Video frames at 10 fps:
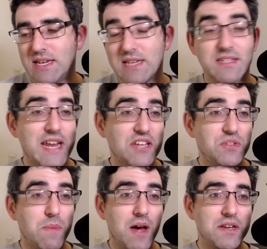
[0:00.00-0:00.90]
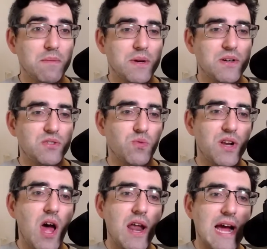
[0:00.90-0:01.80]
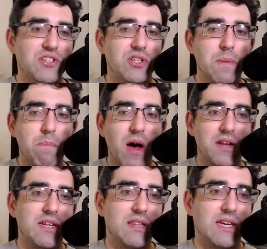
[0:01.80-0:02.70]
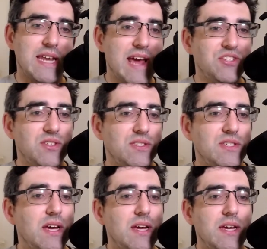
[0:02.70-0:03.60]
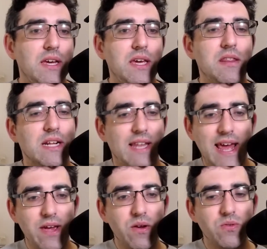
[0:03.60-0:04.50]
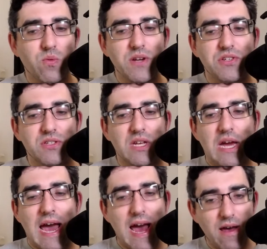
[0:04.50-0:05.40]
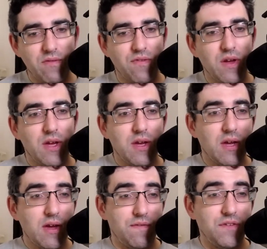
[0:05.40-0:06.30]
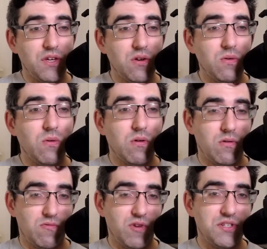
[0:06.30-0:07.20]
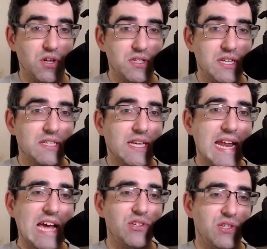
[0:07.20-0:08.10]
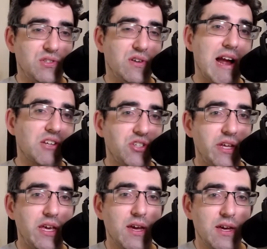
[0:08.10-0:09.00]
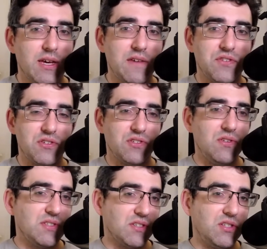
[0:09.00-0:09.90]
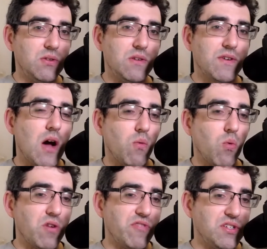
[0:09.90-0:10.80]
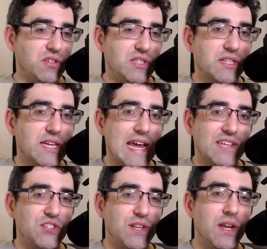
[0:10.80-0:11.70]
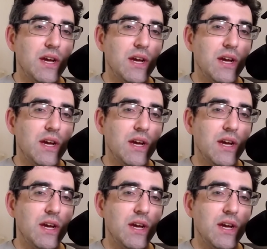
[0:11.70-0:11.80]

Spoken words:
connection bonding, because we're not actually bonding the connections in the cloud. We're just going to have a few redundant connections, or actually, if you're just using two, you've got one redundant connection,